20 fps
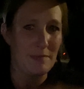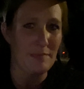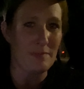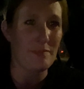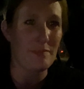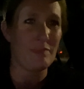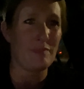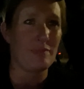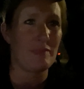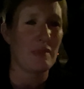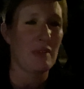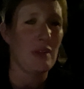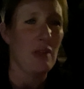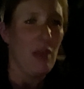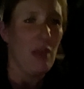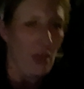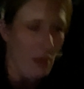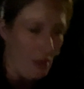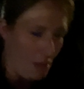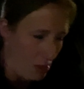
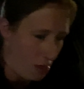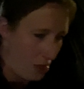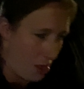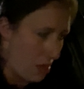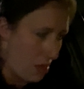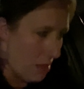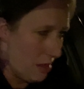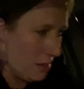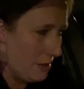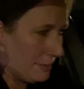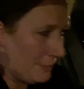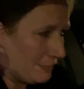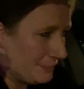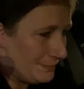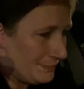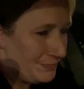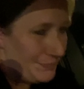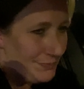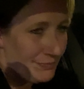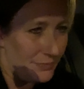
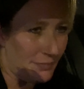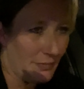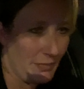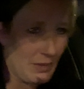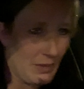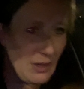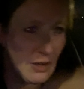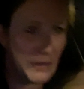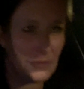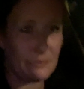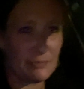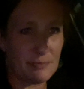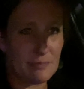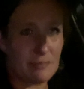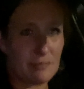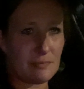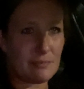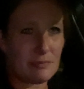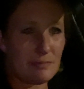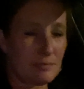
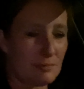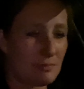[no speech]